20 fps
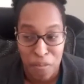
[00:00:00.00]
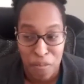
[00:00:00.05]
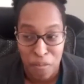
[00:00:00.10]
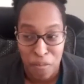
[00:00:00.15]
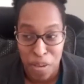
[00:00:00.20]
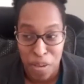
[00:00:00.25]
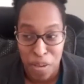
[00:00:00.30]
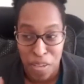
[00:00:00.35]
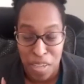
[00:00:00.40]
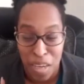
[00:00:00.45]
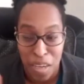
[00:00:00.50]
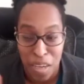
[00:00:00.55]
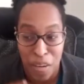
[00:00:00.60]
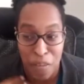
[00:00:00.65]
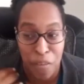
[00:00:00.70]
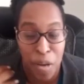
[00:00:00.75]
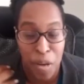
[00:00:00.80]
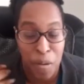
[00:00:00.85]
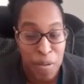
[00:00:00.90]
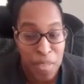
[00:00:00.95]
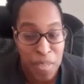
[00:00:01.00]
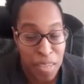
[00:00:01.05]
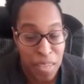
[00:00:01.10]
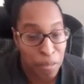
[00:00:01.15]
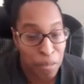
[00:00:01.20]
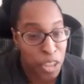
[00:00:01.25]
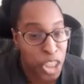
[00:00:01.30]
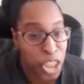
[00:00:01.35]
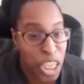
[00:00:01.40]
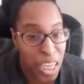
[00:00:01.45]
saying the frequency of
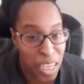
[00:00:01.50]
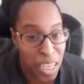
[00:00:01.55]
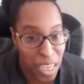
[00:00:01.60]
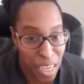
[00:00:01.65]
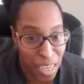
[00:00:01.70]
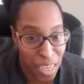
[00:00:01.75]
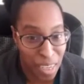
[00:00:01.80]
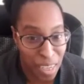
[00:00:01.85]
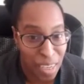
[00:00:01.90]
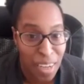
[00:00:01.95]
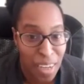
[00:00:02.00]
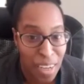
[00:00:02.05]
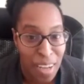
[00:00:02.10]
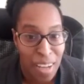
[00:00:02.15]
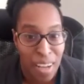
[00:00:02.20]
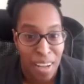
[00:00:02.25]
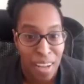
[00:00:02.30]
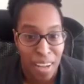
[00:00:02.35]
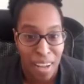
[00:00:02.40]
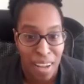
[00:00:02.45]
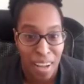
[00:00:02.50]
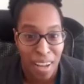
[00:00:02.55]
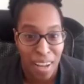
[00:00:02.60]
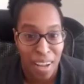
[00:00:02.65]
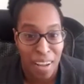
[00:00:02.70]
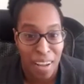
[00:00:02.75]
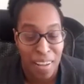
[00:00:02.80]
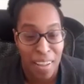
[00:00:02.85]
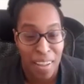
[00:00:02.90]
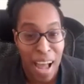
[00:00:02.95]
cheating,
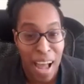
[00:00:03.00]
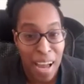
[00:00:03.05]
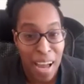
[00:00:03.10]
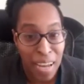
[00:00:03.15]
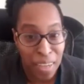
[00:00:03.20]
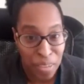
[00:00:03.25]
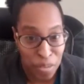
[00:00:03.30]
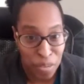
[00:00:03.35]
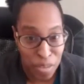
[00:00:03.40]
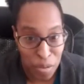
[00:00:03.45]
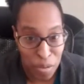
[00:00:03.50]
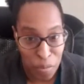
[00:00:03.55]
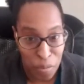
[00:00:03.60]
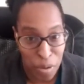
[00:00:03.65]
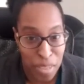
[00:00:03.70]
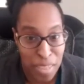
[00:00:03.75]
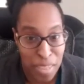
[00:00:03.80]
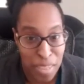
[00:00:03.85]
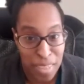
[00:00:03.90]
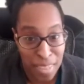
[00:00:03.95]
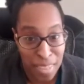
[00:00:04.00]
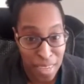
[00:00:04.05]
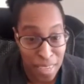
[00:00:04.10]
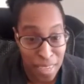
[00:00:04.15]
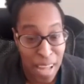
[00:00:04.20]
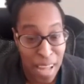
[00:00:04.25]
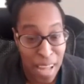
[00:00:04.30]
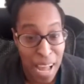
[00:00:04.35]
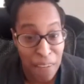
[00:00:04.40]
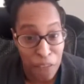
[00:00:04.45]
lying to someone, deceit,
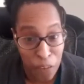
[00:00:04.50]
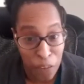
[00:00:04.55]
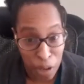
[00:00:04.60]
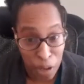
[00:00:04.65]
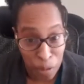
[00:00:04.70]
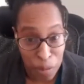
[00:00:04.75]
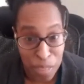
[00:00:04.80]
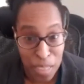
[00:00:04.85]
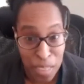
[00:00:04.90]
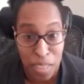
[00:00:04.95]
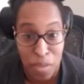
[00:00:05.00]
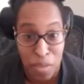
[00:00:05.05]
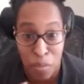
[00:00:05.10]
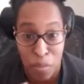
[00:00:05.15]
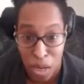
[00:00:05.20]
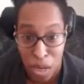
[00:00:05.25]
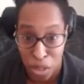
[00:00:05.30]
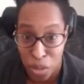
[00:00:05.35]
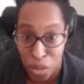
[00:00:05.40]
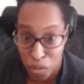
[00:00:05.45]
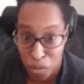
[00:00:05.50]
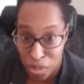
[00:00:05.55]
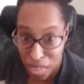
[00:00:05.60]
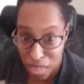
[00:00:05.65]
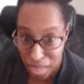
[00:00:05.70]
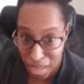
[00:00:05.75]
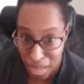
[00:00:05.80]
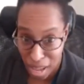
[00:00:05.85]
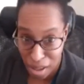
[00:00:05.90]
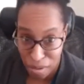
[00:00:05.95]
that frequency is what you
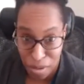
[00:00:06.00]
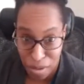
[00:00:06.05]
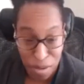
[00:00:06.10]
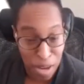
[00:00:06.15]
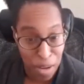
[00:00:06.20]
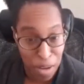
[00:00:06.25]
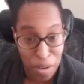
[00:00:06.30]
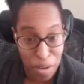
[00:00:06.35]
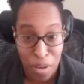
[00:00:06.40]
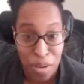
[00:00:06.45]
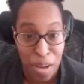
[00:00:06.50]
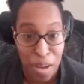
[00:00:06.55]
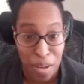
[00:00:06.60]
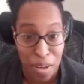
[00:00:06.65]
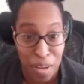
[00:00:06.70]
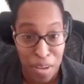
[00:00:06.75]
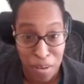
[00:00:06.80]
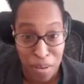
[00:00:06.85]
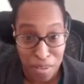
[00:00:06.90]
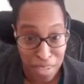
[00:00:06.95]
send out. And then you say